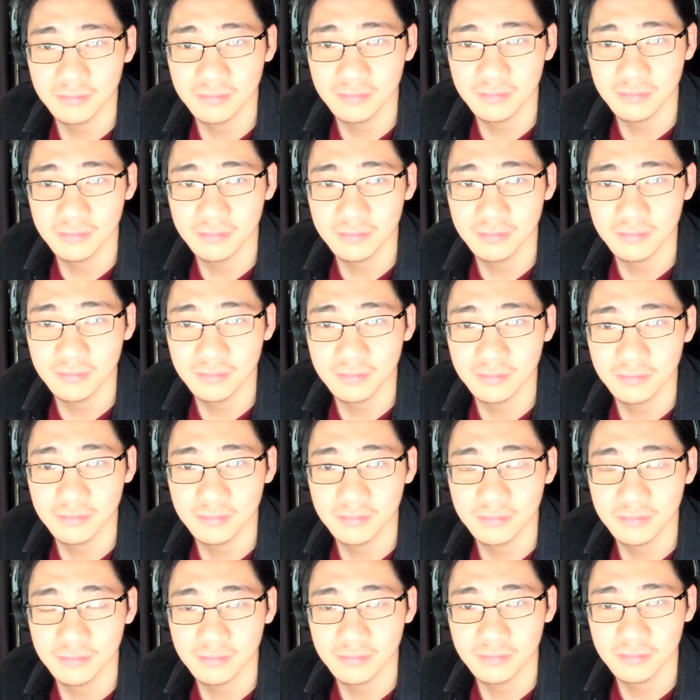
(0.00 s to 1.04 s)
just more cumbersome.
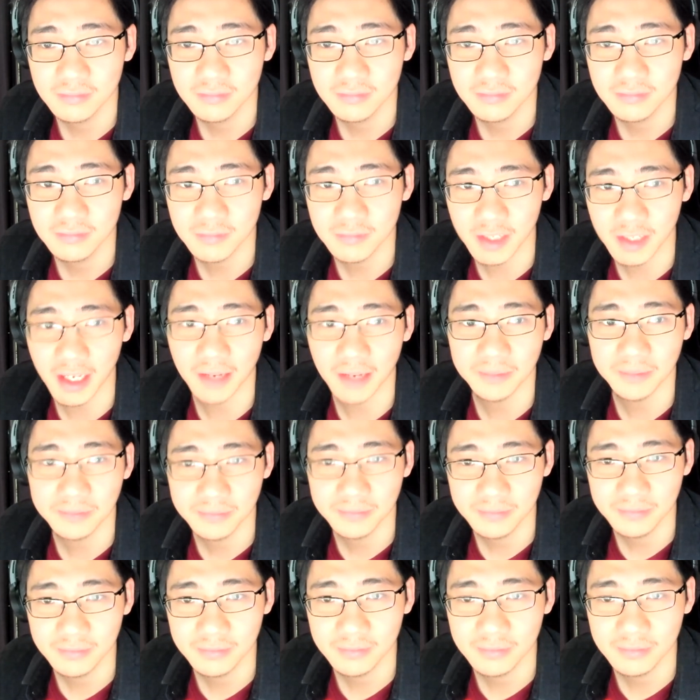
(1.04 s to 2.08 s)
Yeah, I
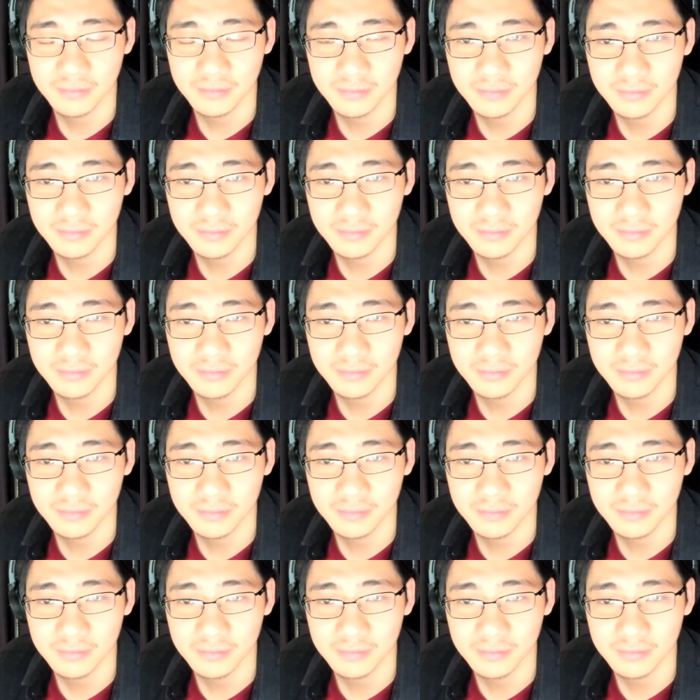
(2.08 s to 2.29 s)
think